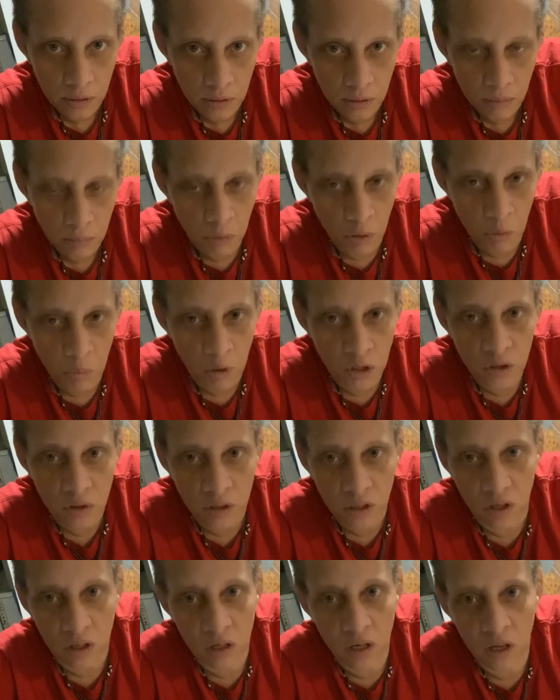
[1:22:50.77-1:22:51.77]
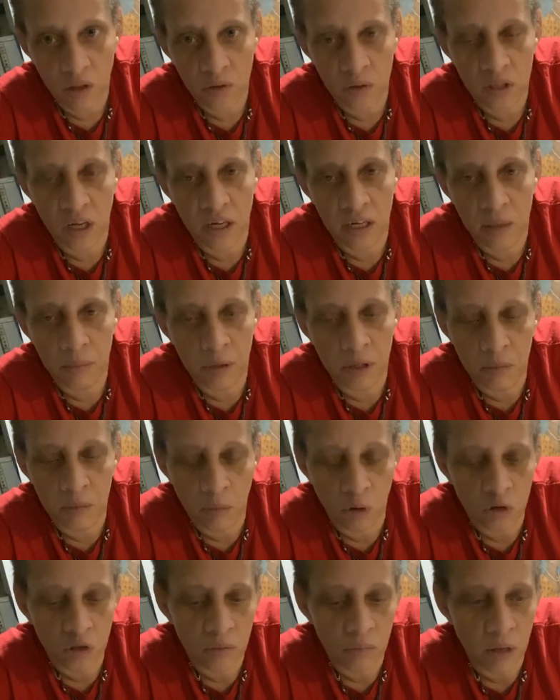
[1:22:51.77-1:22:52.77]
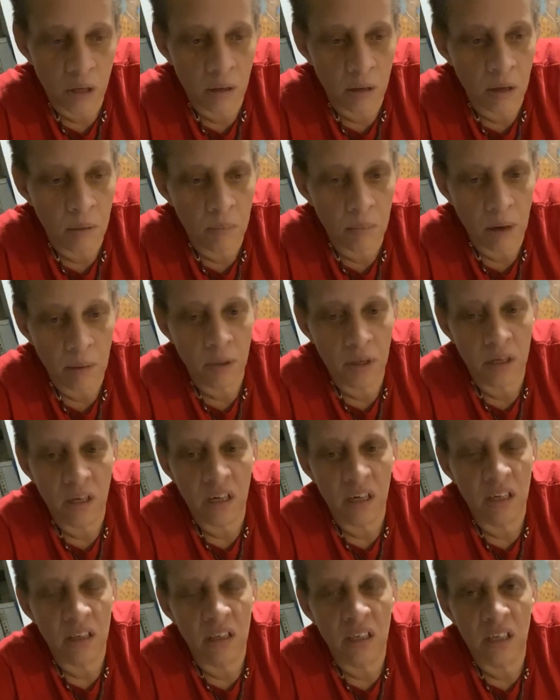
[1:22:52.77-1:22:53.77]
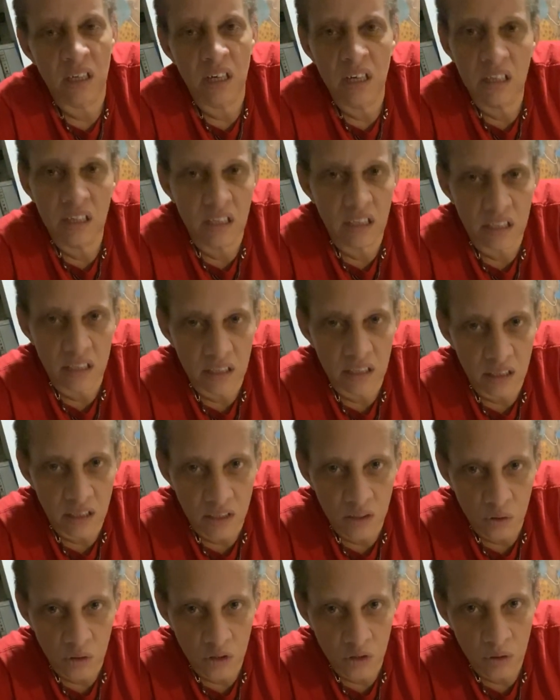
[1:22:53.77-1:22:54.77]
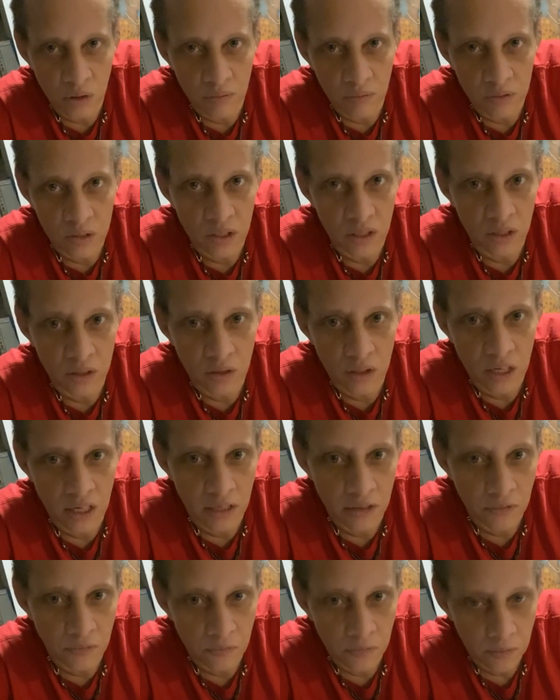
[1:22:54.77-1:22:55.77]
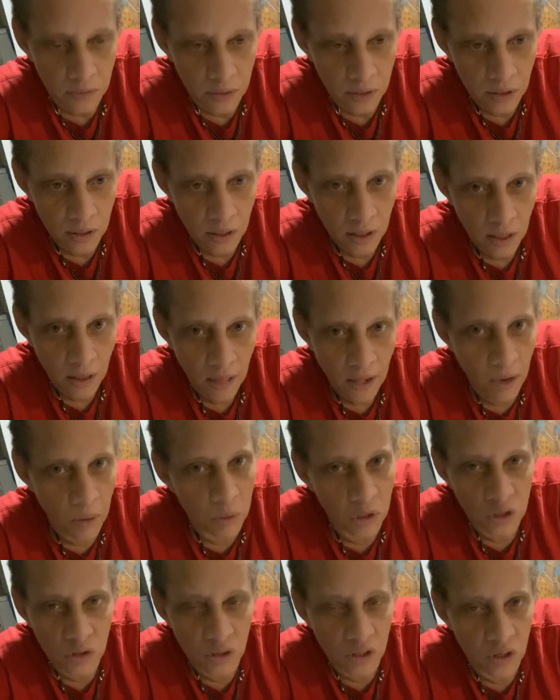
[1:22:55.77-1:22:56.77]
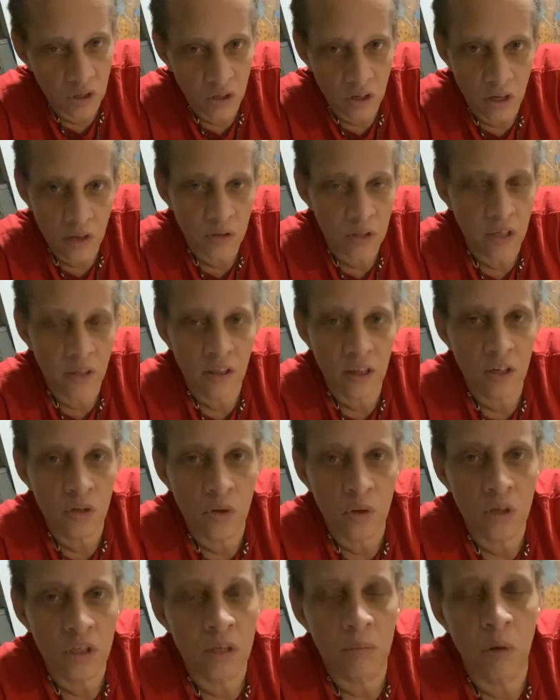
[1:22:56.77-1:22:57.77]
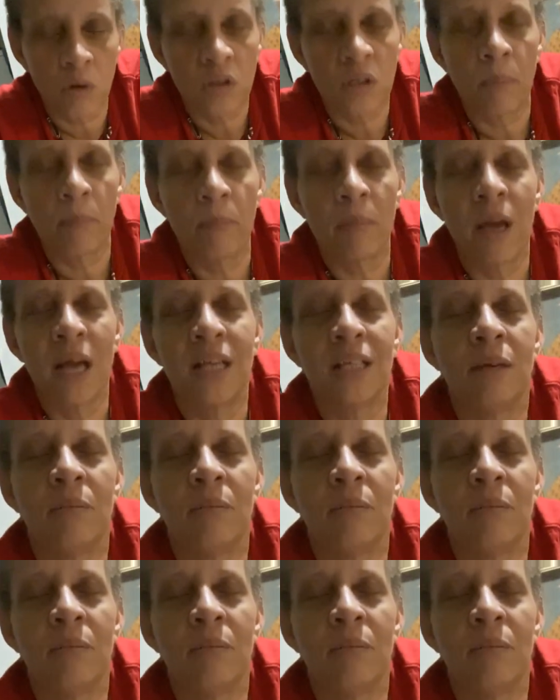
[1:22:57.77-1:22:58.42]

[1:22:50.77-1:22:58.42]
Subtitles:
But once you get on the other side, it'll be the most, it might be the ugliest looking door you ever seen in your life. And once you get on the other side of that door, it's the most amazing,